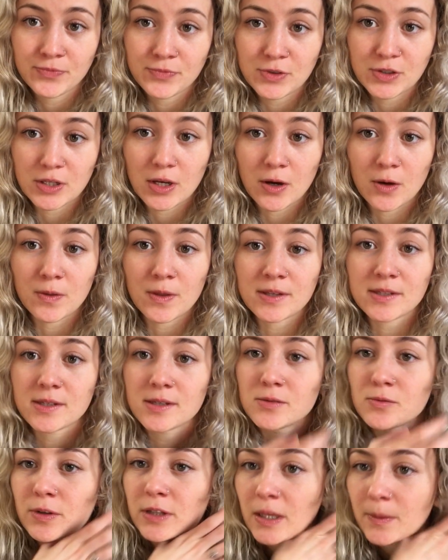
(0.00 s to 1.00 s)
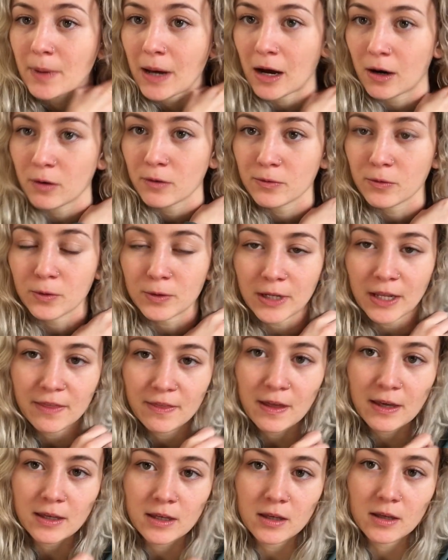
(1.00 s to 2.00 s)
So this is really powerful, and I
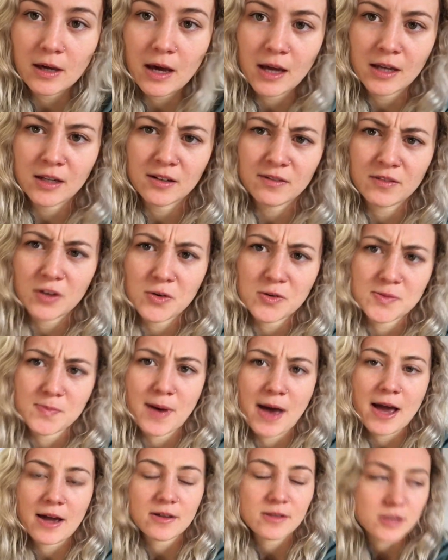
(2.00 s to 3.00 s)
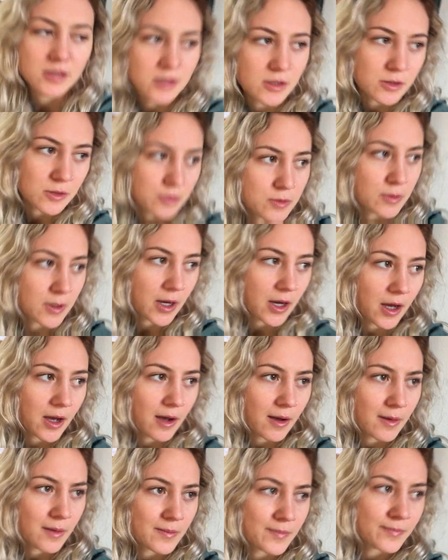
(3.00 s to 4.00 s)
think it kind of goes back to
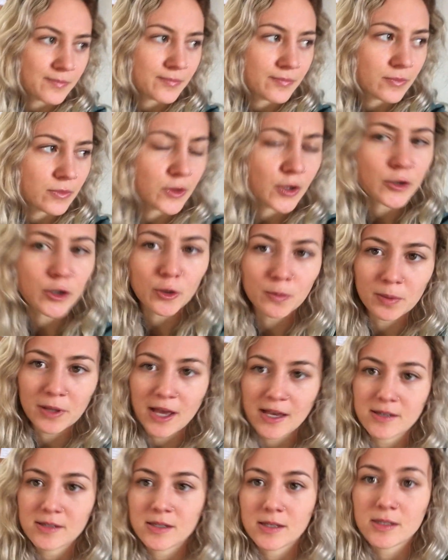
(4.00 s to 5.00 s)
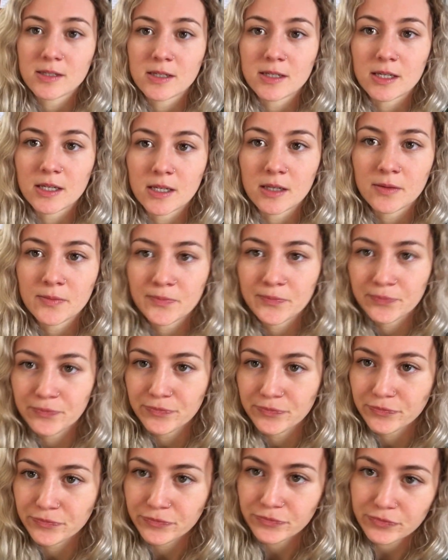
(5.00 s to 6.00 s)
neuroplasticity,
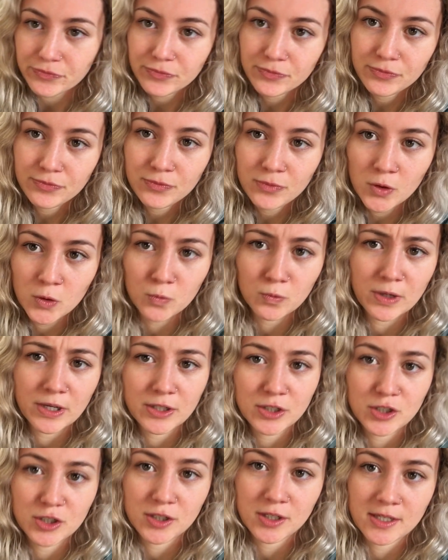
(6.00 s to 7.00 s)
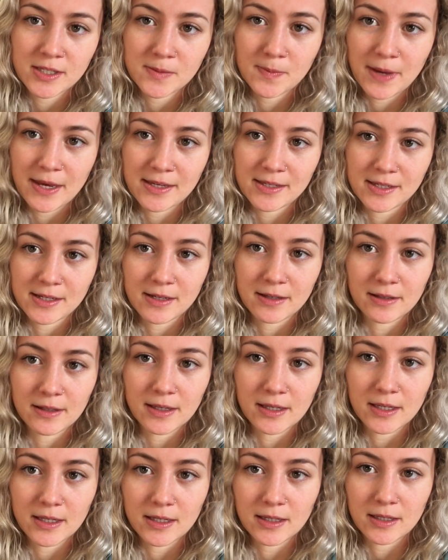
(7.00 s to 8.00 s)
which is
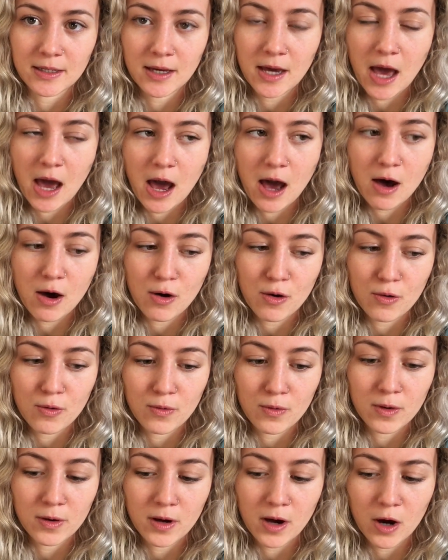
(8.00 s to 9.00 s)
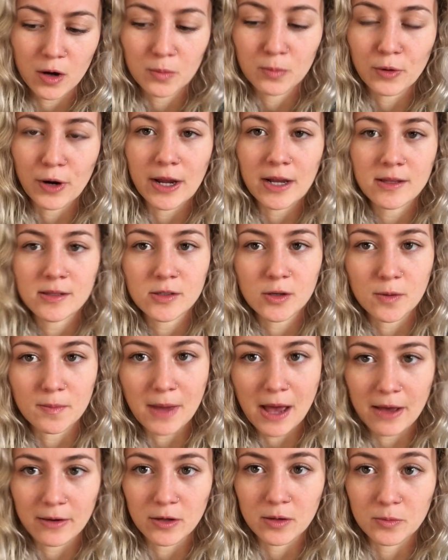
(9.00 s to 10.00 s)
basically how our brains are
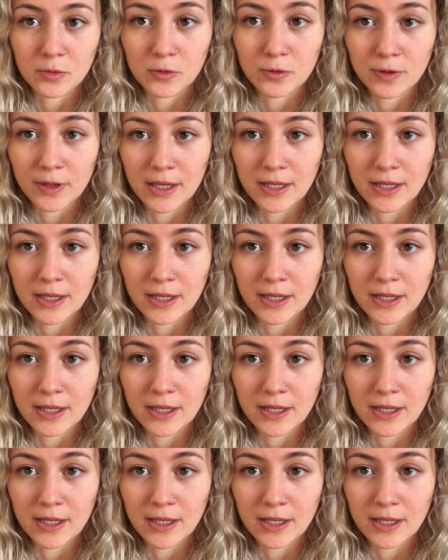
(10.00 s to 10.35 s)
malleable.